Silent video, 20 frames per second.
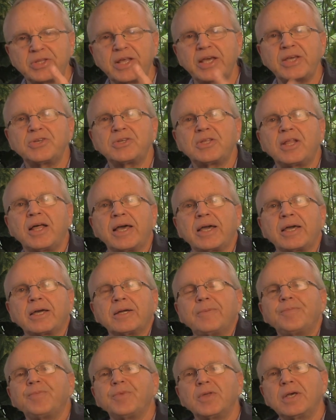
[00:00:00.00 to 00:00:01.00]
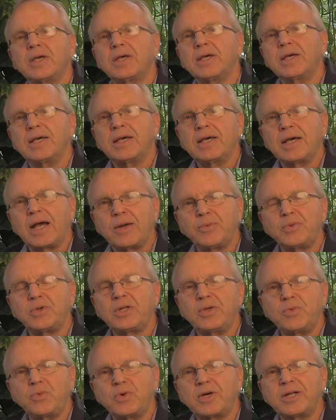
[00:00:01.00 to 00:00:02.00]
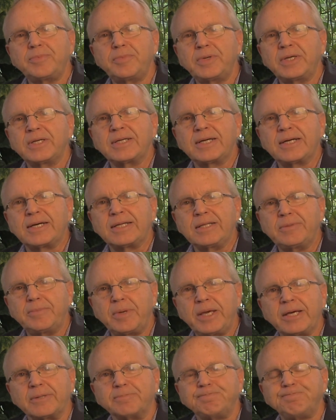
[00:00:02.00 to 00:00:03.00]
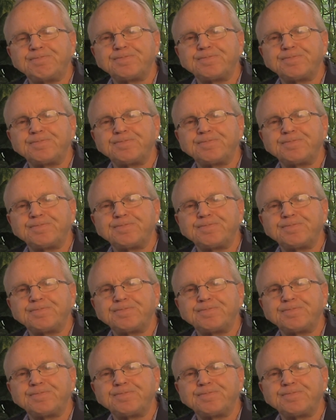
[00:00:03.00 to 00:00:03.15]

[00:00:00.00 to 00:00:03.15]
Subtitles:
things like, I really want to be a godly man.